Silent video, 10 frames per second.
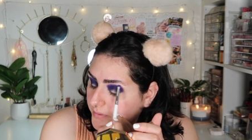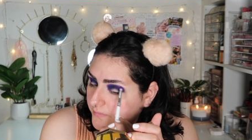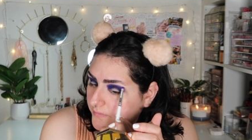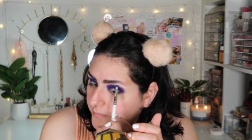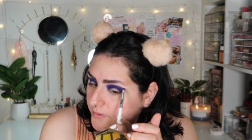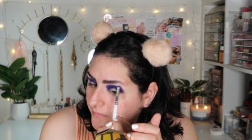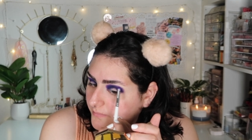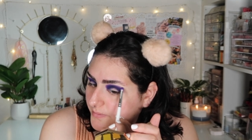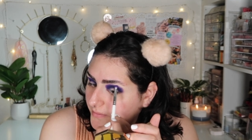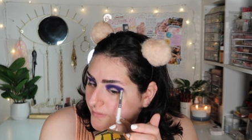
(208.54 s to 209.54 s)
beautiful
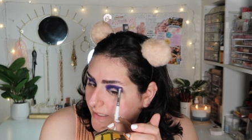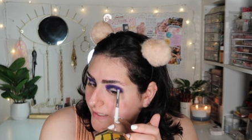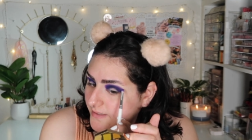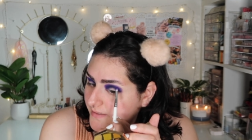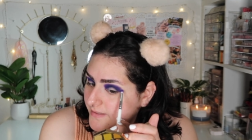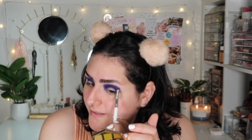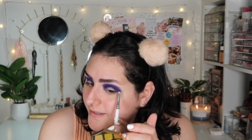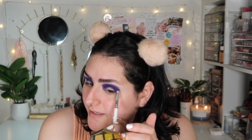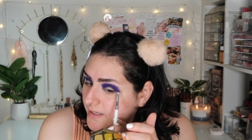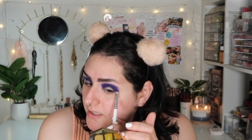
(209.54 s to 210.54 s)
blue eyes.
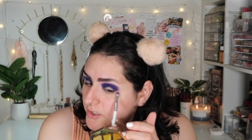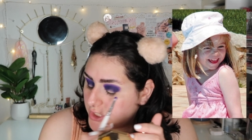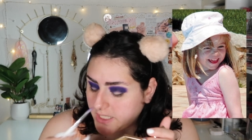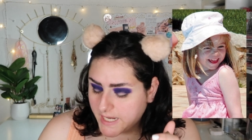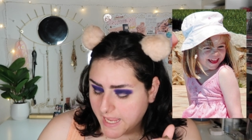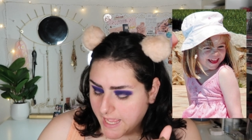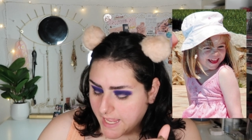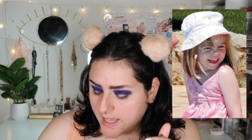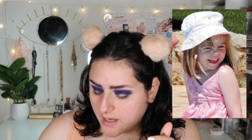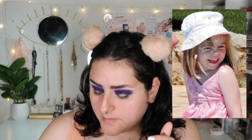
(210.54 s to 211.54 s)
She
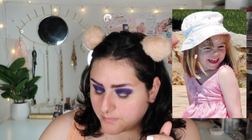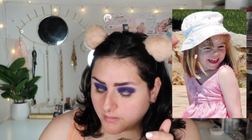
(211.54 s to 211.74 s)
had